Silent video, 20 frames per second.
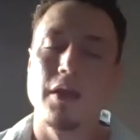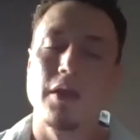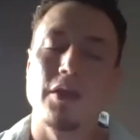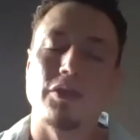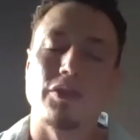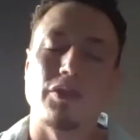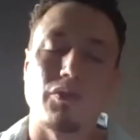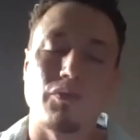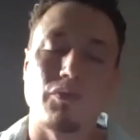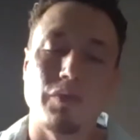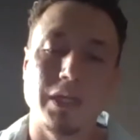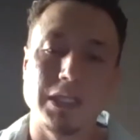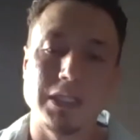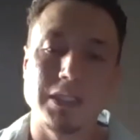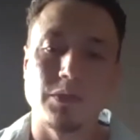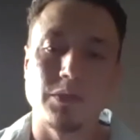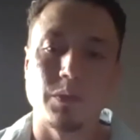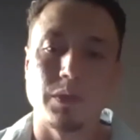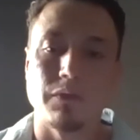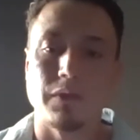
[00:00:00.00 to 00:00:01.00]
the
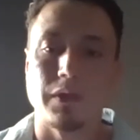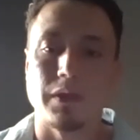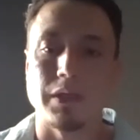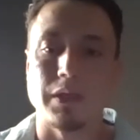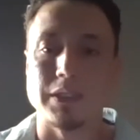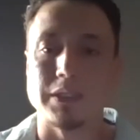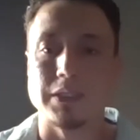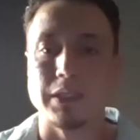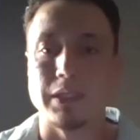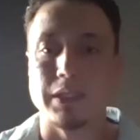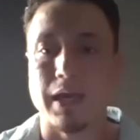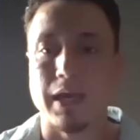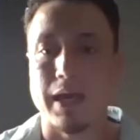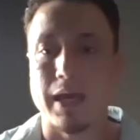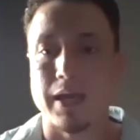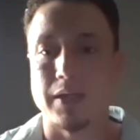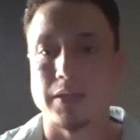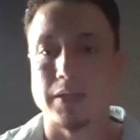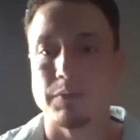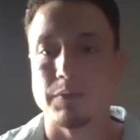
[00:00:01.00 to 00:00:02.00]
reason we really see
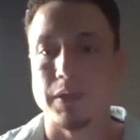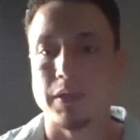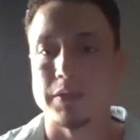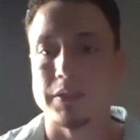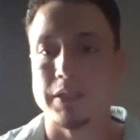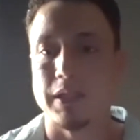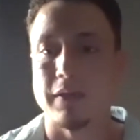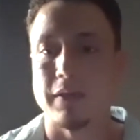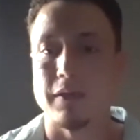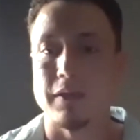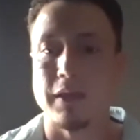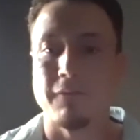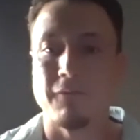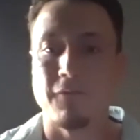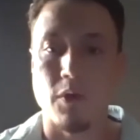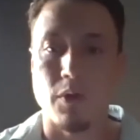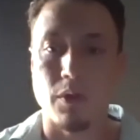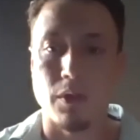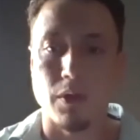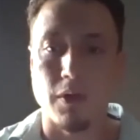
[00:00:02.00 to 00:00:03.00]
that is because they
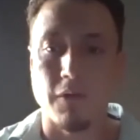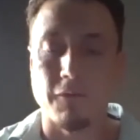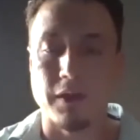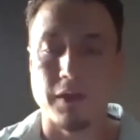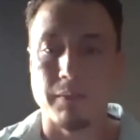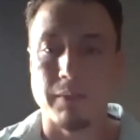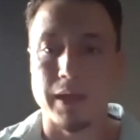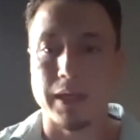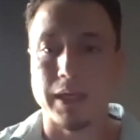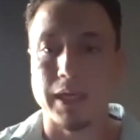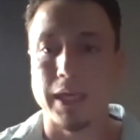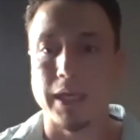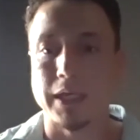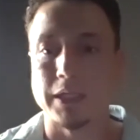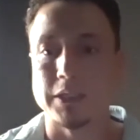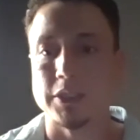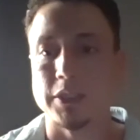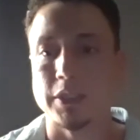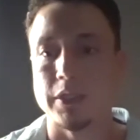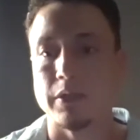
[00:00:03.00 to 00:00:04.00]
fall off their
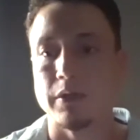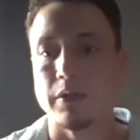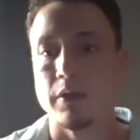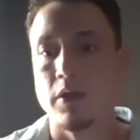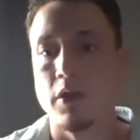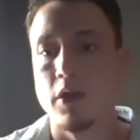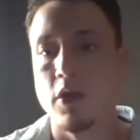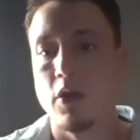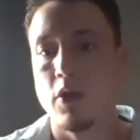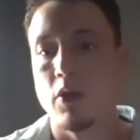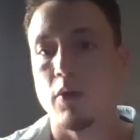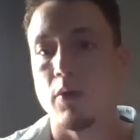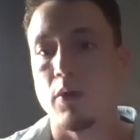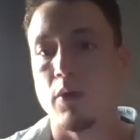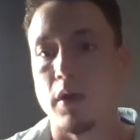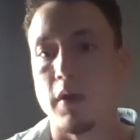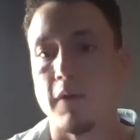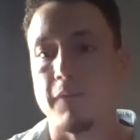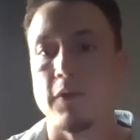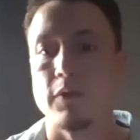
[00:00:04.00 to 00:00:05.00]
medication.
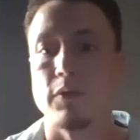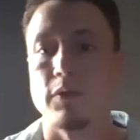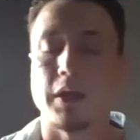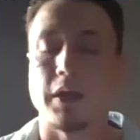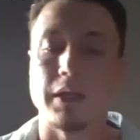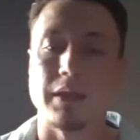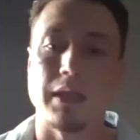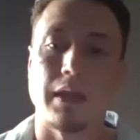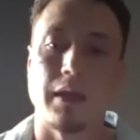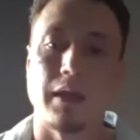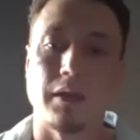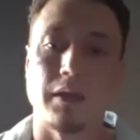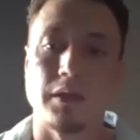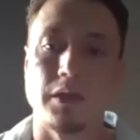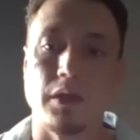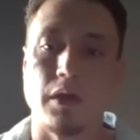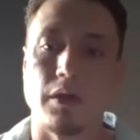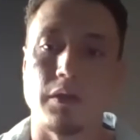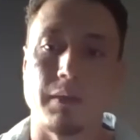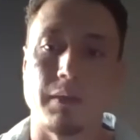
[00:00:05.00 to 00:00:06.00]
Or if you look at their
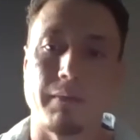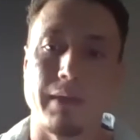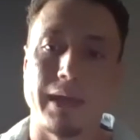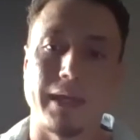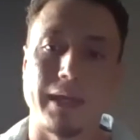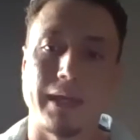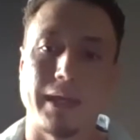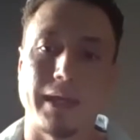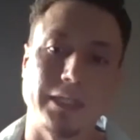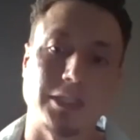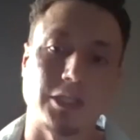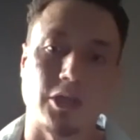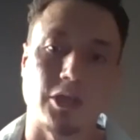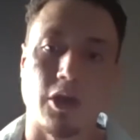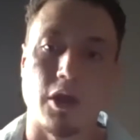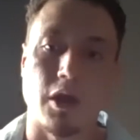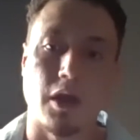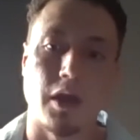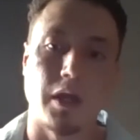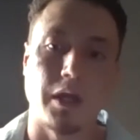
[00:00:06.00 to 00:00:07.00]
medication
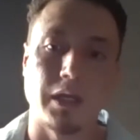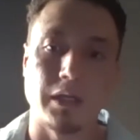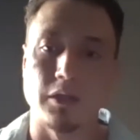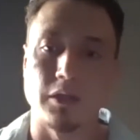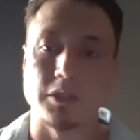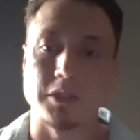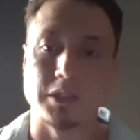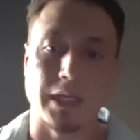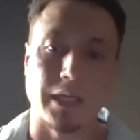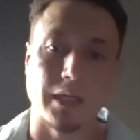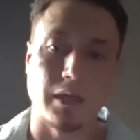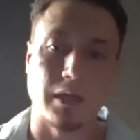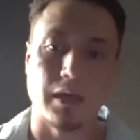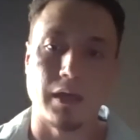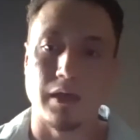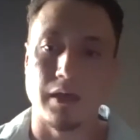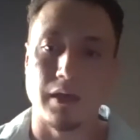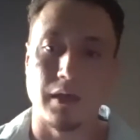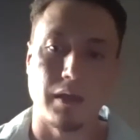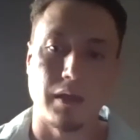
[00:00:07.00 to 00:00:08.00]
card, it looks like
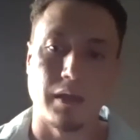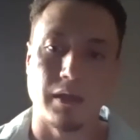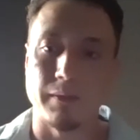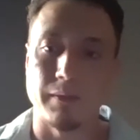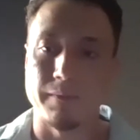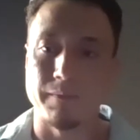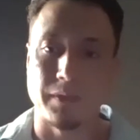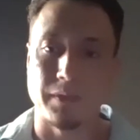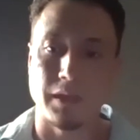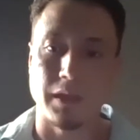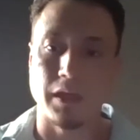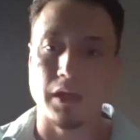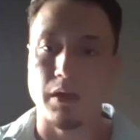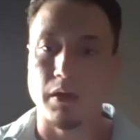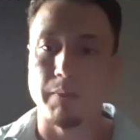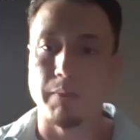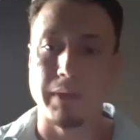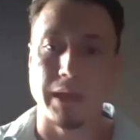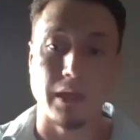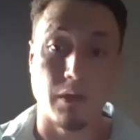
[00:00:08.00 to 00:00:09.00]
a
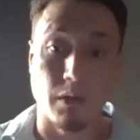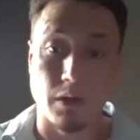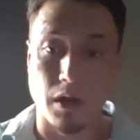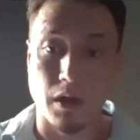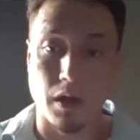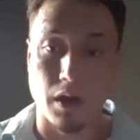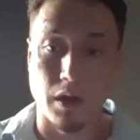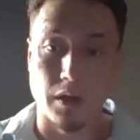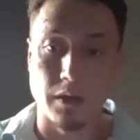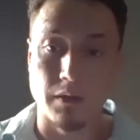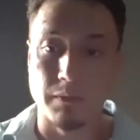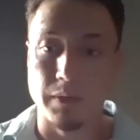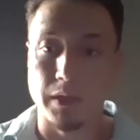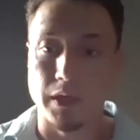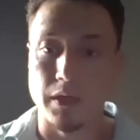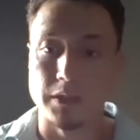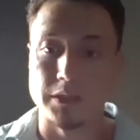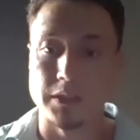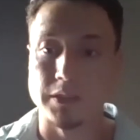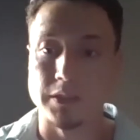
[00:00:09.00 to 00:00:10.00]
bingo card,
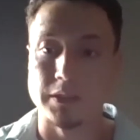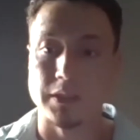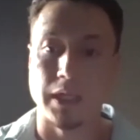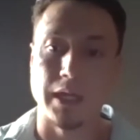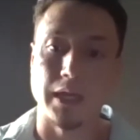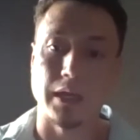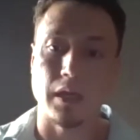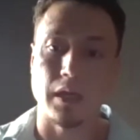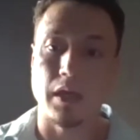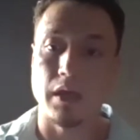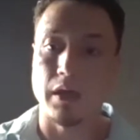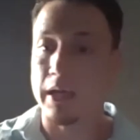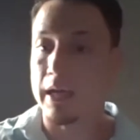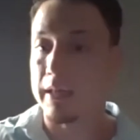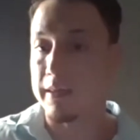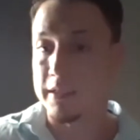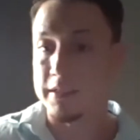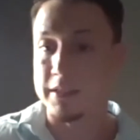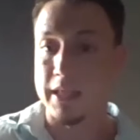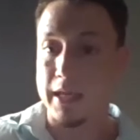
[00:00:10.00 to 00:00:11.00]
because it's like, I got
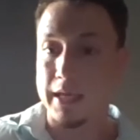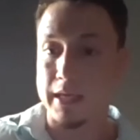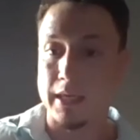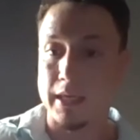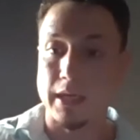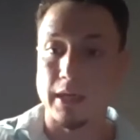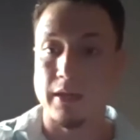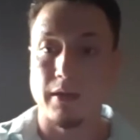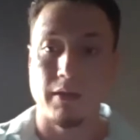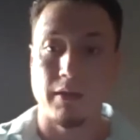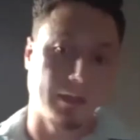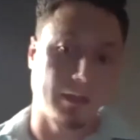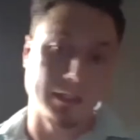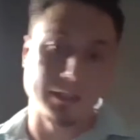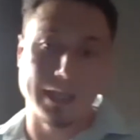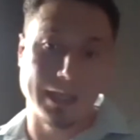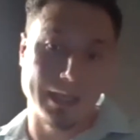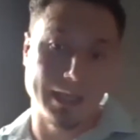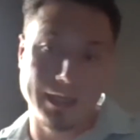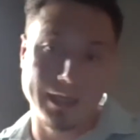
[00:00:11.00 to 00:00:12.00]
this day here and this
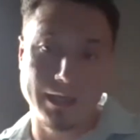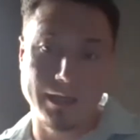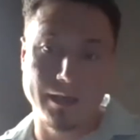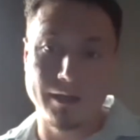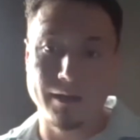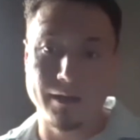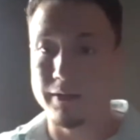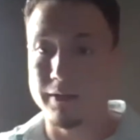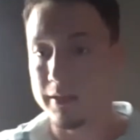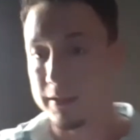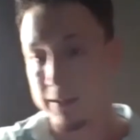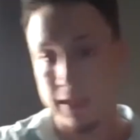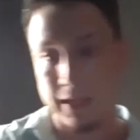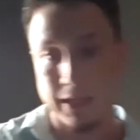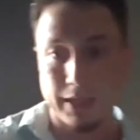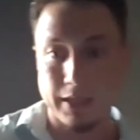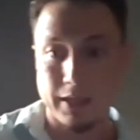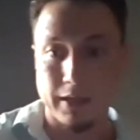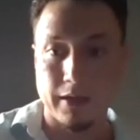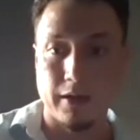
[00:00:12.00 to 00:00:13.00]
day here and this day
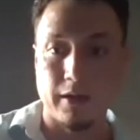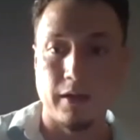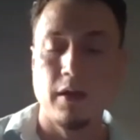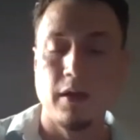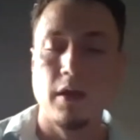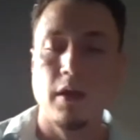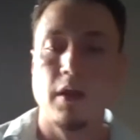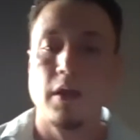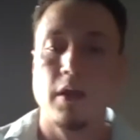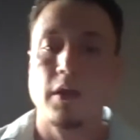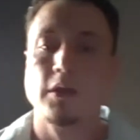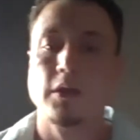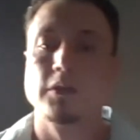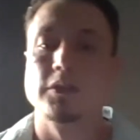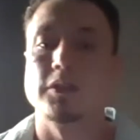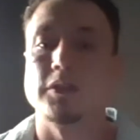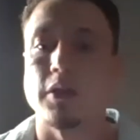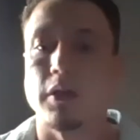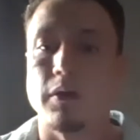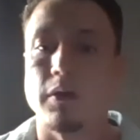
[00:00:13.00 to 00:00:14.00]
here.
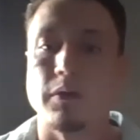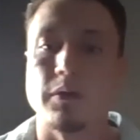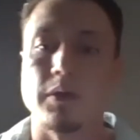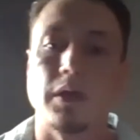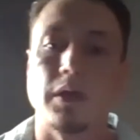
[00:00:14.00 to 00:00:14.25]
So